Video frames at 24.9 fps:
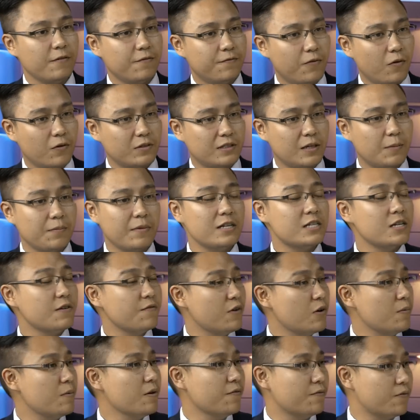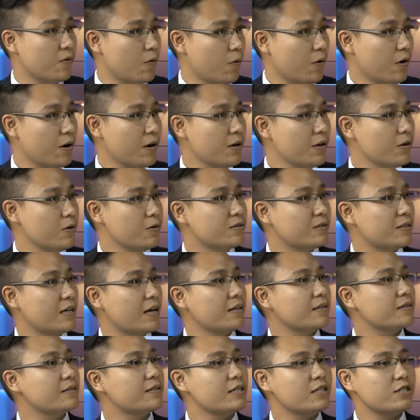before some interview before, you
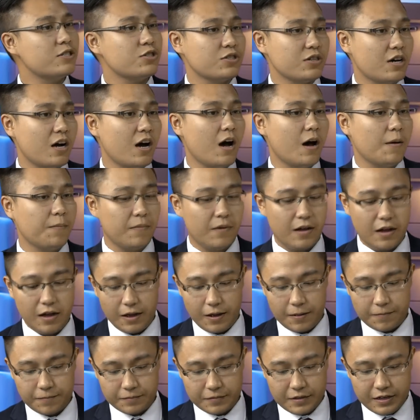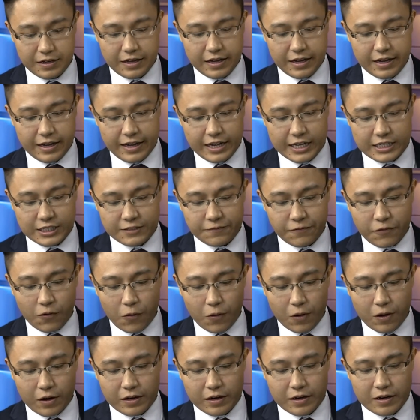said this job is
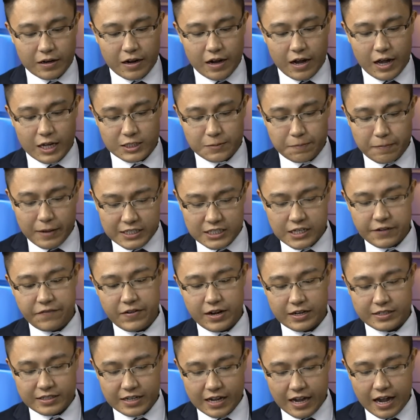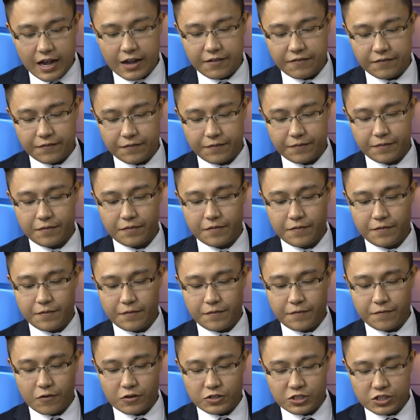for a specific type,
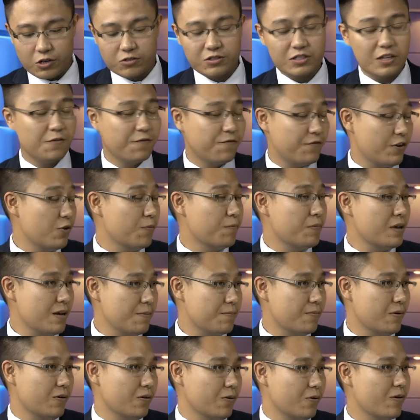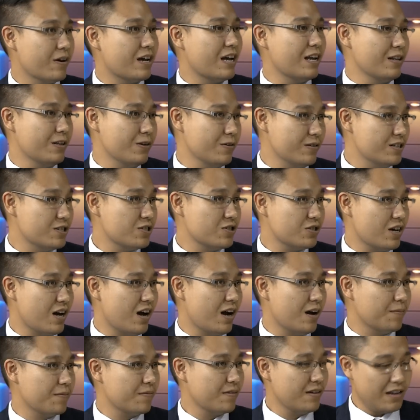for chosen few people who can do this
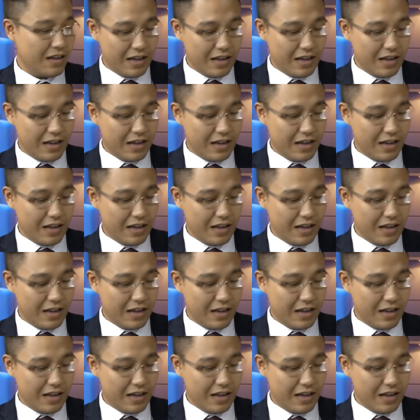job.